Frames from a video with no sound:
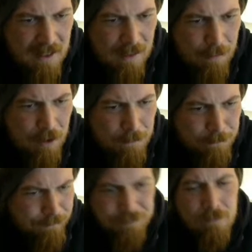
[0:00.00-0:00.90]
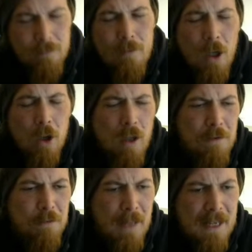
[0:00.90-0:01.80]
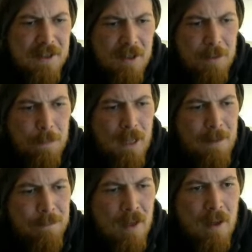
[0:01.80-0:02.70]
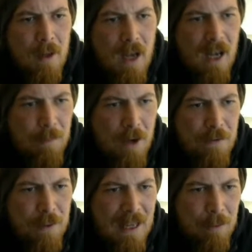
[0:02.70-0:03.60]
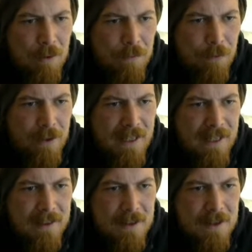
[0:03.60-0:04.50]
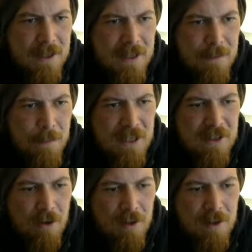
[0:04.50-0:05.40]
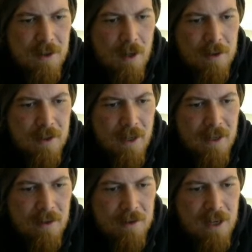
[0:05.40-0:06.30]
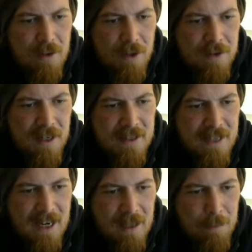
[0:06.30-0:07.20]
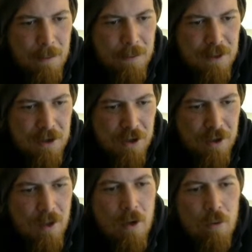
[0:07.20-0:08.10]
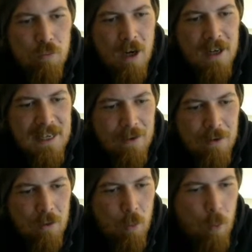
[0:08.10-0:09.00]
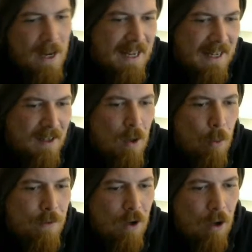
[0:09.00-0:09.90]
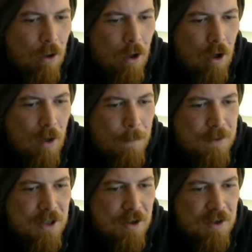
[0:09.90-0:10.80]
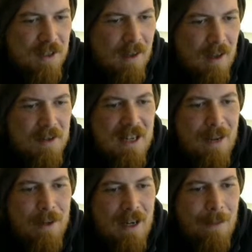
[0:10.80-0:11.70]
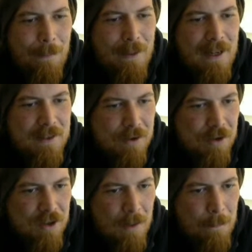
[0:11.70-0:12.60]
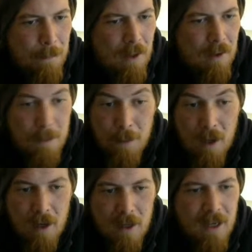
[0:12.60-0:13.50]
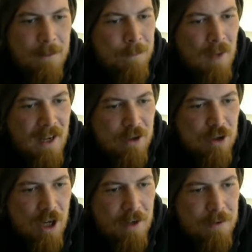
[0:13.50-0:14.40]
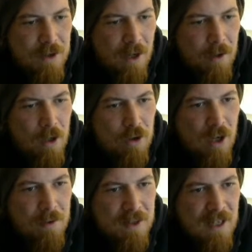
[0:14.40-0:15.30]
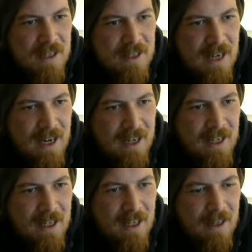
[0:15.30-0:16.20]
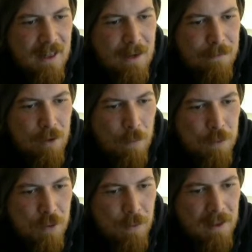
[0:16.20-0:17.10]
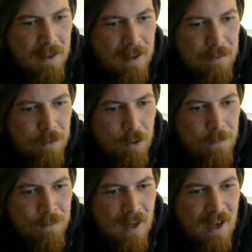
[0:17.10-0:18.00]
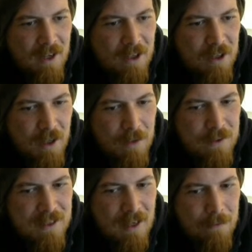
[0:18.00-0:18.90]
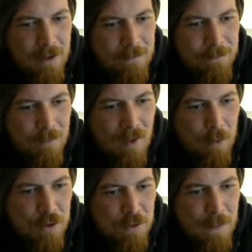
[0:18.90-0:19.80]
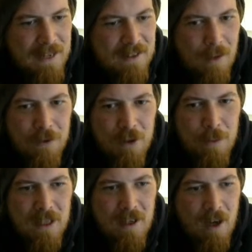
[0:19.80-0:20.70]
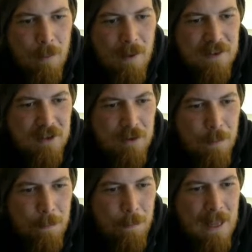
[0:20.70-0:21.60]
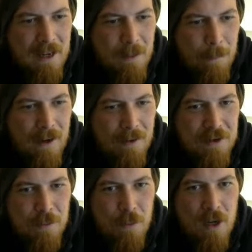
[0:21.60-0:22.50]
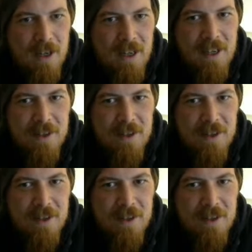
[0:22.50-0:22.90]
Hume. On loan from Leicester, good player. Hopefully we get him on a free at the end of the season, but he's not going to start today. Dozzell goes in the attacking mid position. Right, now on the wing, we've got a lot of competition because in the last game we had a couple of players injured like Barker and Jones. So Jones is the attacking left option we're going to go for. And I could go for Duffy. Which one's better, Duffy or Mackay? We might have to do a bit of comparison work here.